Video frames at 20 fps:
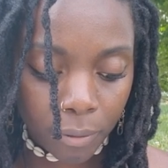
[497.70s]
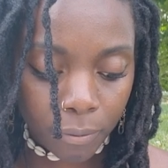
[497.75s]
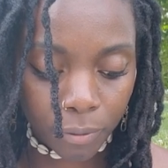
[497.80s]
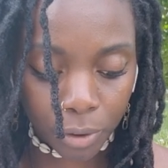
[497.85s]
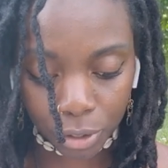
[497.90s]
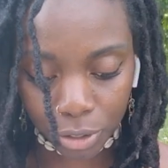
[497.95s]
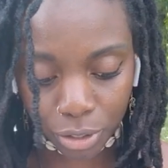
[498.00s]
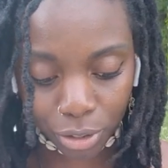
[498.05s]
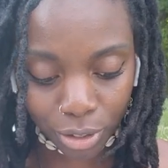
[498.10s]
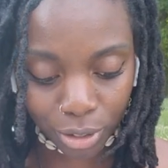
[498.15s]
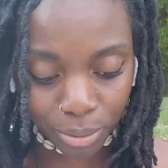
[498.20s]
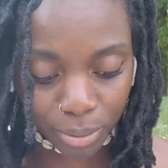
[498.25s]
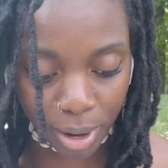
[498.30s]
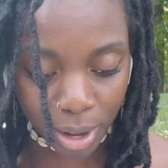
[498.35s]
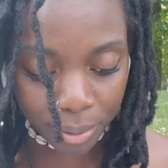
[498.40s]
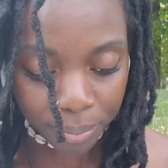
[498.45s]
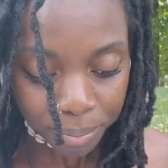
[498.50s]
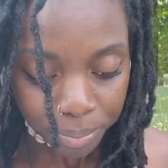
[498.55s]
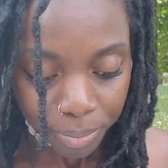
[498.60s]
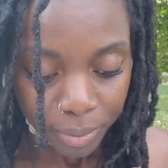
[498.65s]
Verse
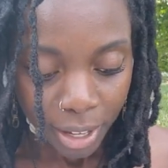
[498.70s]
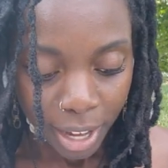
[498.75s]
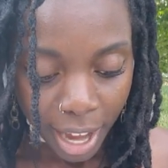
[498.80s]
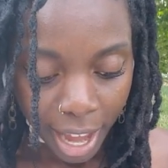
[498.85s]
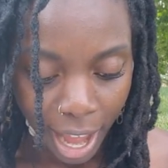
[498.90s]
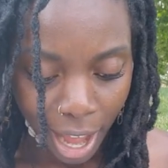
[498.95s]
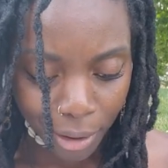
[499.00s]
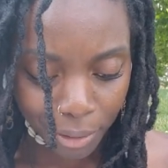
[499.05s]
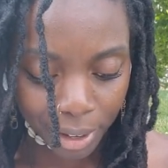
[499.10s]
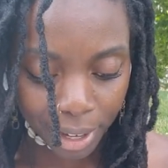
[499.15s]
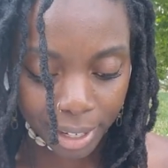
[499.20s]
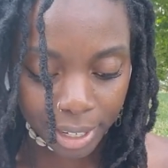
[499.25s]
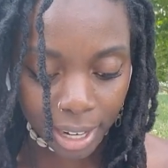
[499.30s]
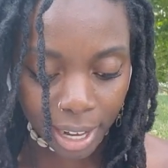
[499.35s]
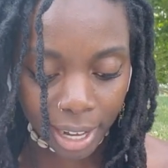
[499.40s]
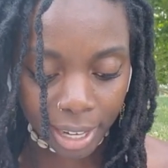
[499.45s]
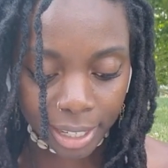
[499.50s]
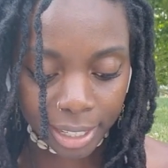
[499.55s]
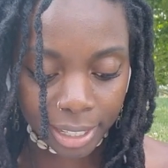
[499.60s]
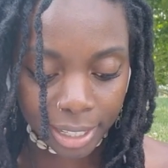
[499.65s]
31. "How can
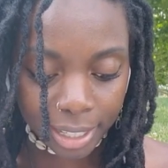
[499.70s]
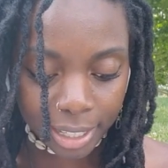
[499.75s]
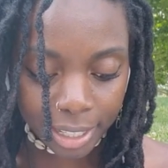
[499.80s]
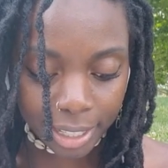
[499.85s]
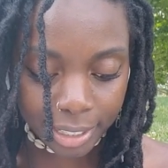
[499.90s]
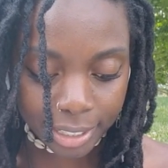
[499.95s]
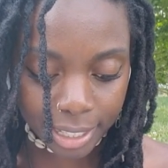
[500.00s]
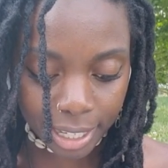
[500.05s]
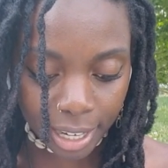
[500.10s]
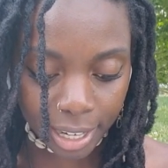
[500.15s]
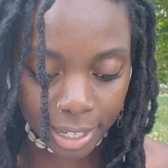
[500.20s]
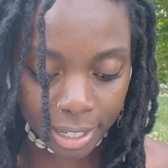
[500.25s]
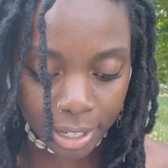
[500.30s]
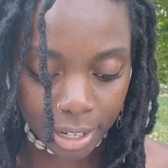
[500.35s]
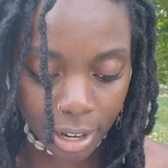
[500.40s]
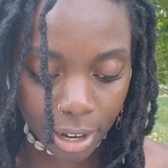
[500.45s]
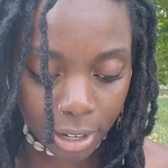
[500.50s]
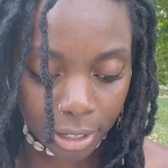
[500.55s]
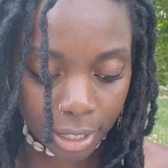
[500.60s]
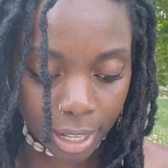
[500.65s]
I?" he said,
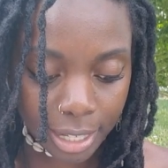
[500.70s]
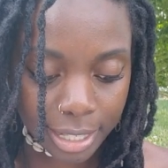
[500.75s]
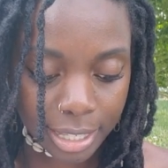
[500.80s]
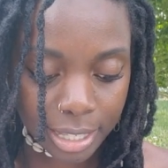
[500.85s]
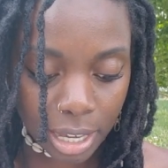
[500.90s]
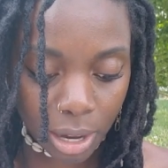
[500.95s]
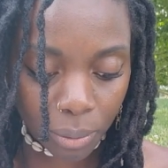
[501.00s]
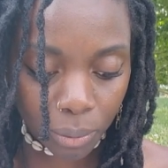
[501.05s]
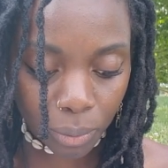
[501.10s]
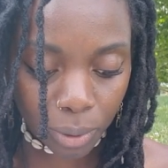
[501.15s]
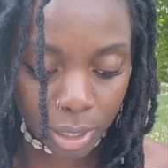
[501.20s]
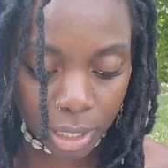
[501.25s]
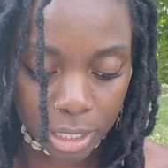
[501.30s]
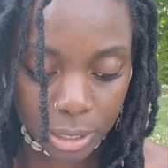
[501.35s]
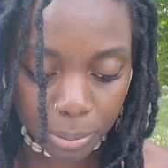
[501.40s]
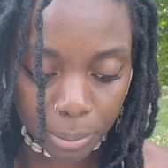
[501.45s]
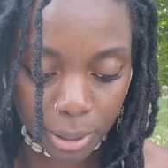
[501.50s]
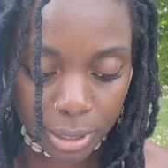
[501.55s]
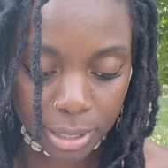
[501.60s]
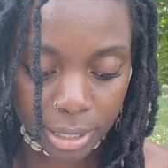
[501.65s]
"unless someone
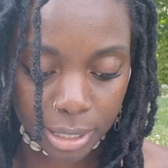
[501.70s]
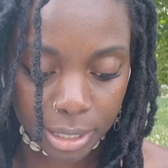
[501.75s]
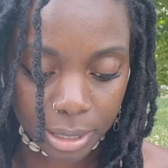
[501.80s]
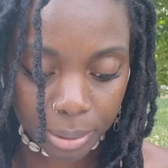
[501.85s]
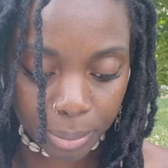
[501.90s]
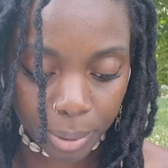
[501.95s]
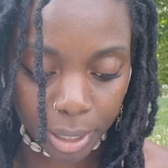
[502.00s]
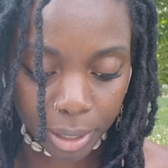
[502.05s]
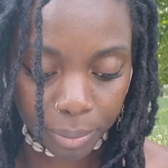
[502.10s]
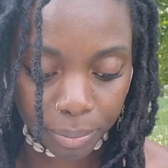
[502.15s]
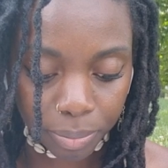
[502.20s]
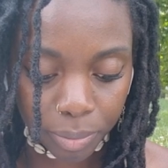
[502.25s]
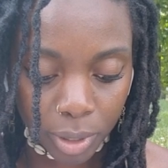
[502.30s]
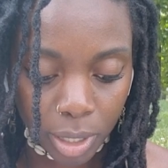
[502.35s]
explains it to me."